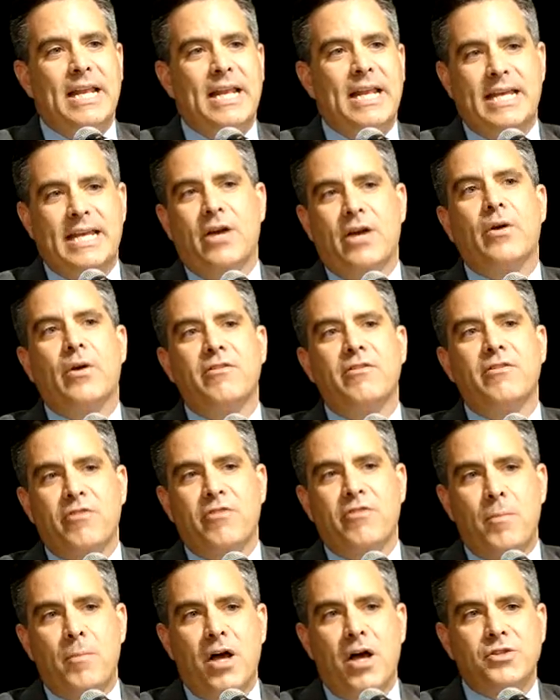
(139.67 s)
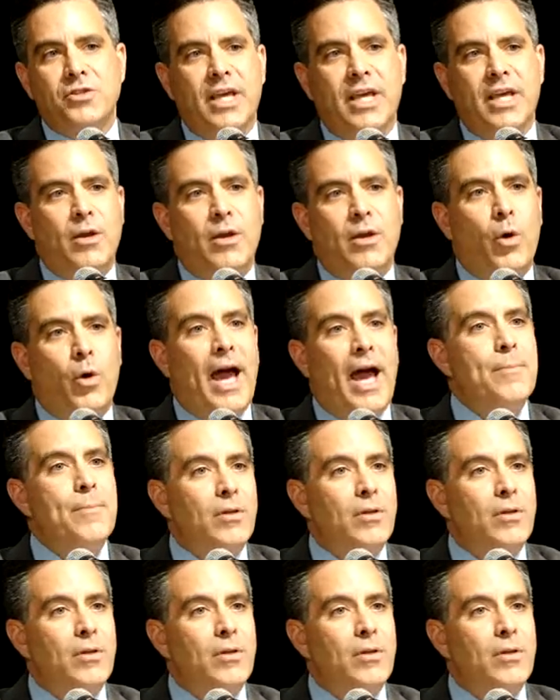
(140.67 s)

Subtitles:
in hearing from us in what I